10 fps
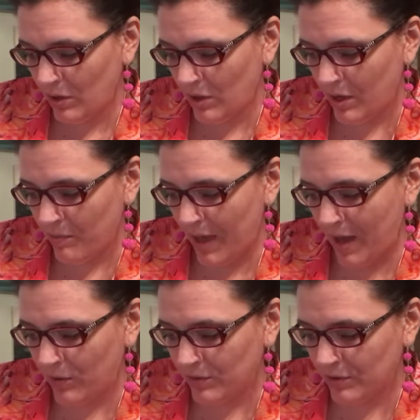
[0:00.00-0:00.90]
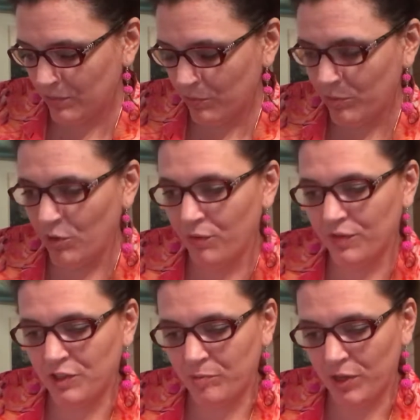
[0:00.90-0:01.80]
oust, remove,
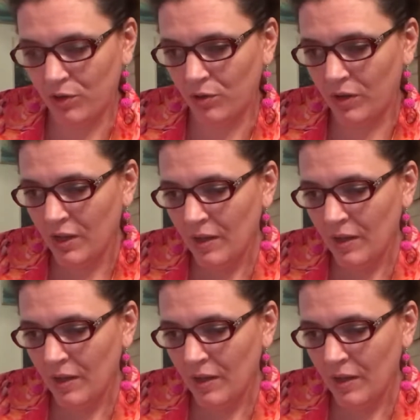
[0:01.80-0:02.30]
spew.